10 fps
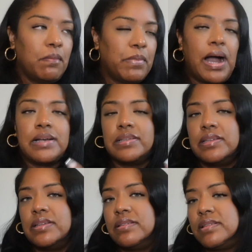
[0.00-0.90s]

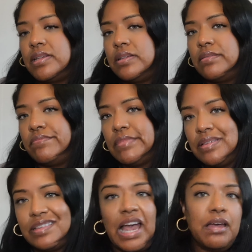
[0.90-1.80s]
boxes and
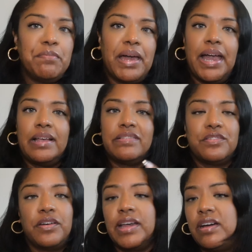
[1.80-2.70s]
satin bags and
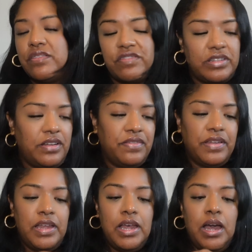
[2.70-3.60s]
all that other stuff.
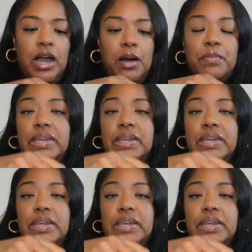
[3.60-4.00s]
But